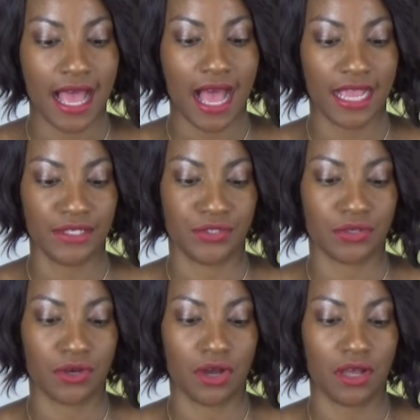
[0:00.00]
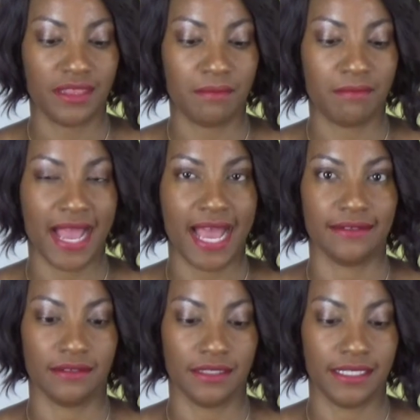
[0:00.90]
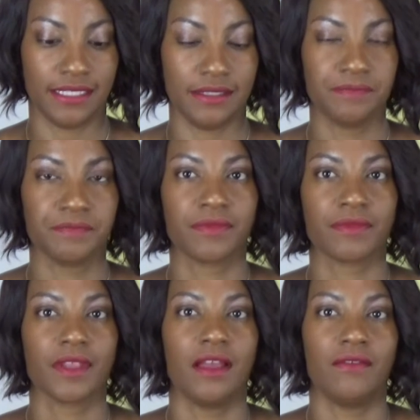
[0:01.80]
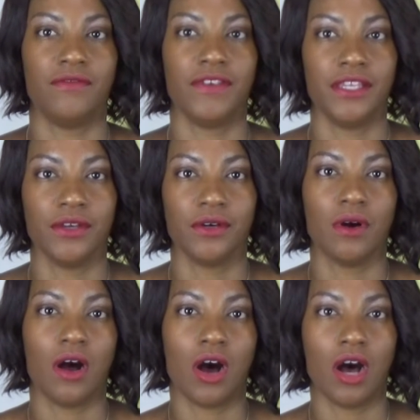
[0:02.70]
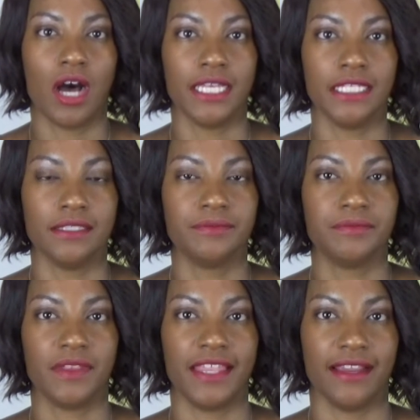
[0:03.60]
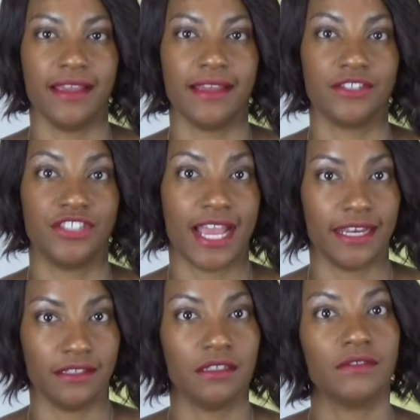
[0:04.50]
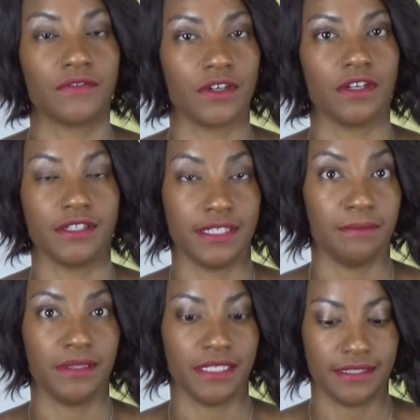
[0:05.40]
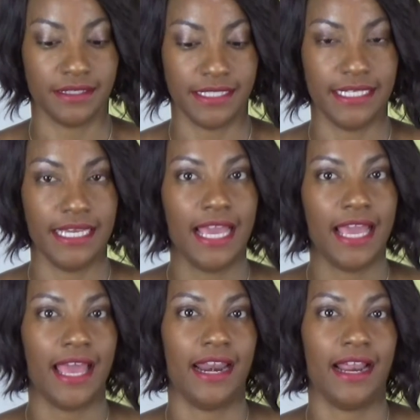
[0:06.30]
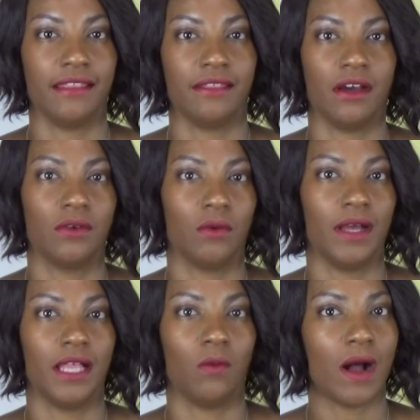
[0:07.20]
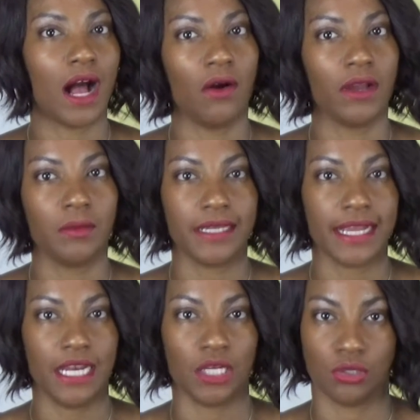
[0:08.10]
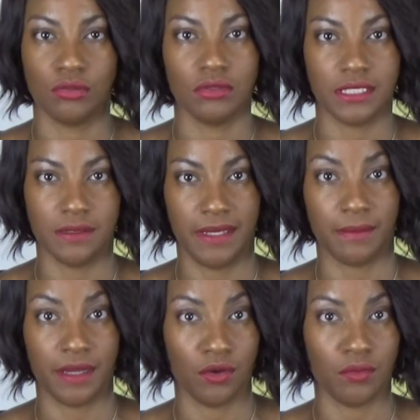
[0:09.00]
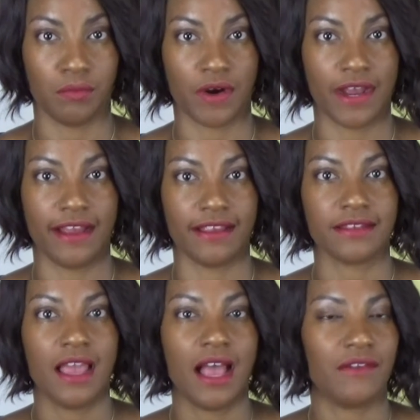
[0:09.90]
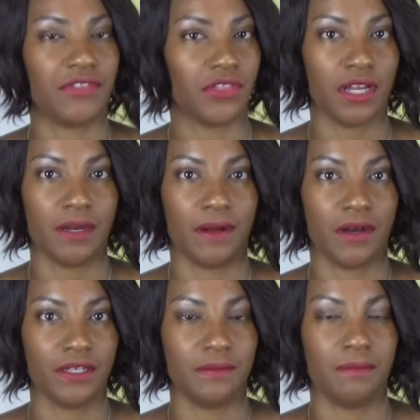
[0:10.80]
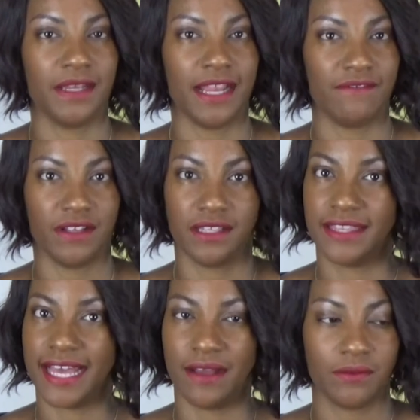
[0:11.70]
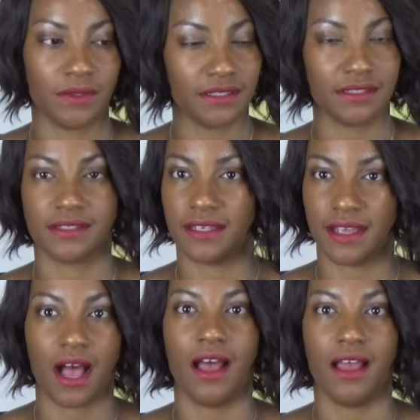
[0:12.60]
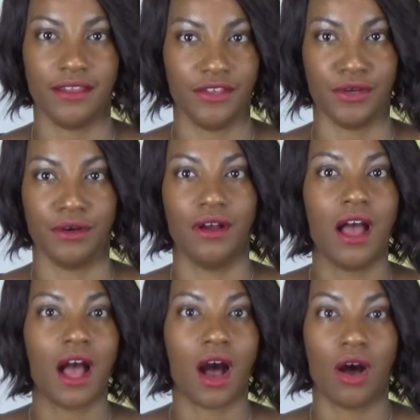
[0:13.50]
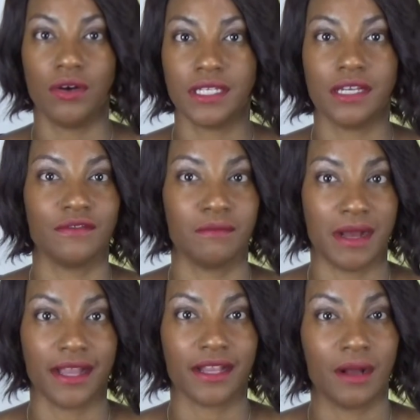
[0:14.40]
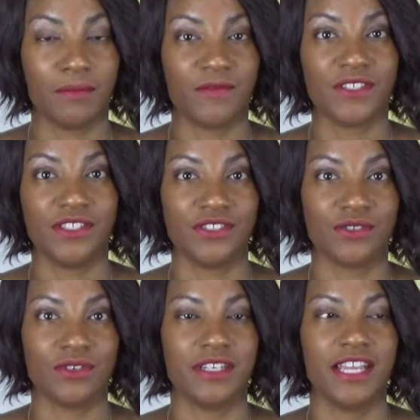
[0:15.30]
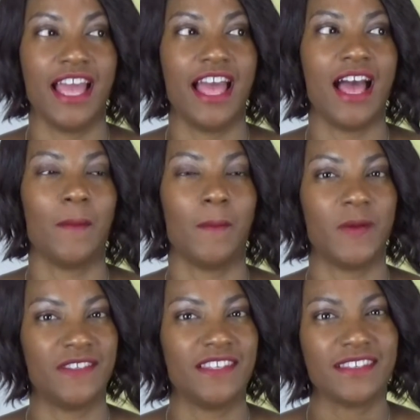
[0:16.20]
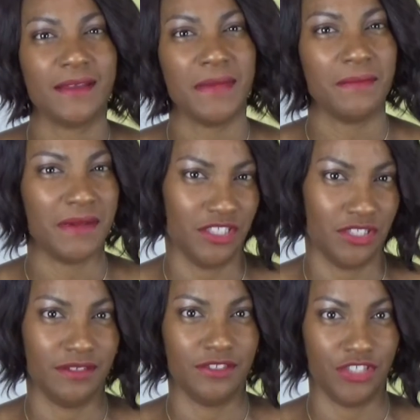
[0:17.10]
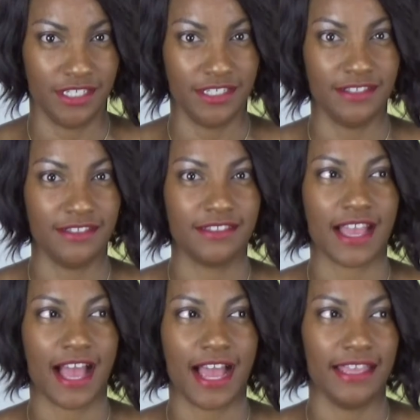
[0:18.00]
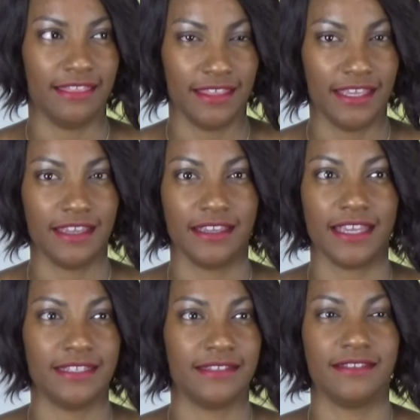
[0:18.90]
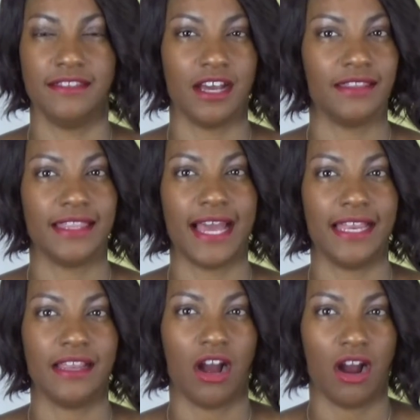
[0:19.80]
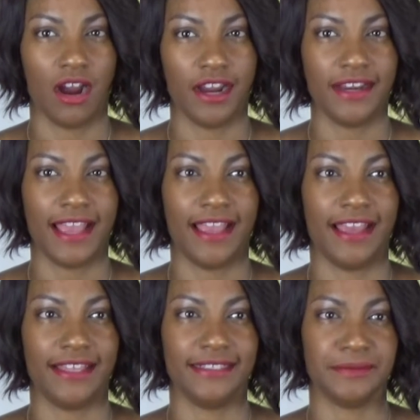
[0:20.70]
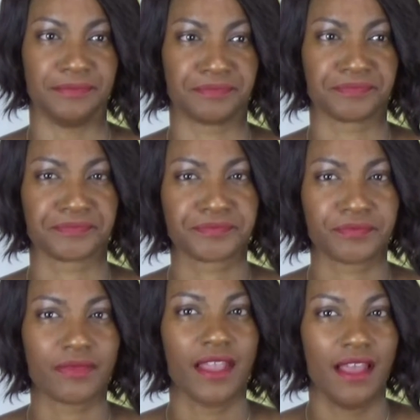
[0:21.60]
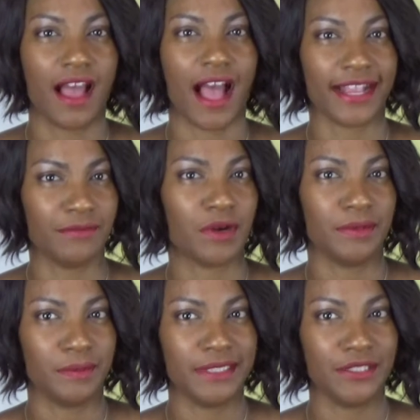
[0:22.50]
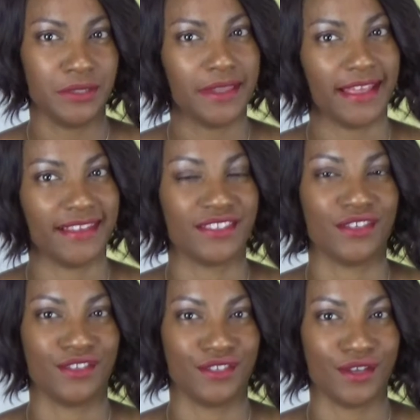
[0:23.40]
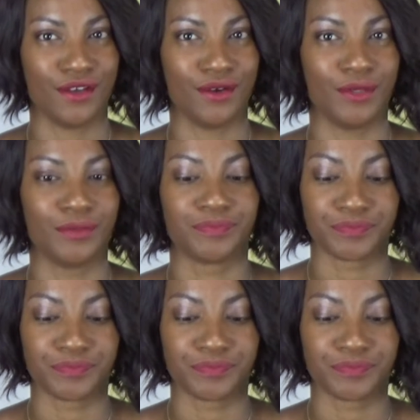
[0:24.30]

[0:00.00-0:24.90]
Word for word: I saw the Madalynne video on their channel for simplicity and I thought well wow it will be kind of cool to make my own bras I've thought about it but I felt that was you know out of my comfort zone but since I made my jeans I think it's not that hard and I can probably do this. So